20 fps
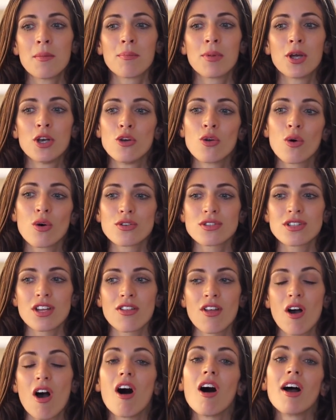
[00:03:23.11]
but not so
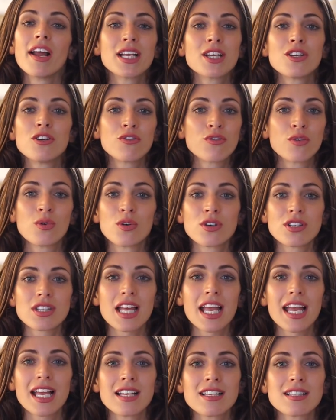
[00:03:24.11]
that I could afford
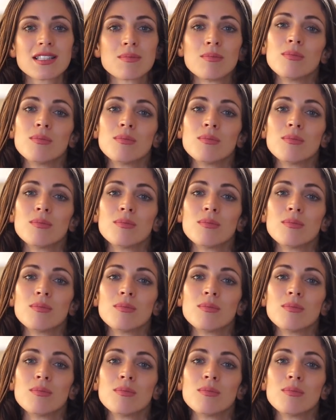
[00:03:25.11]
things,